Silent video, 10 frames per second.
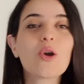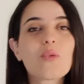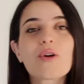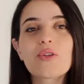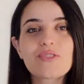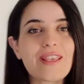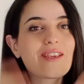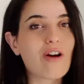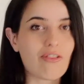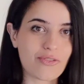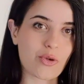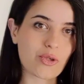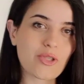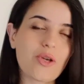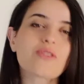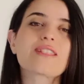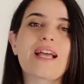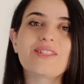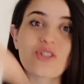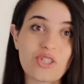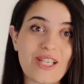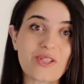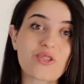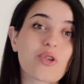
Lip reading: where you take off your clothes and change.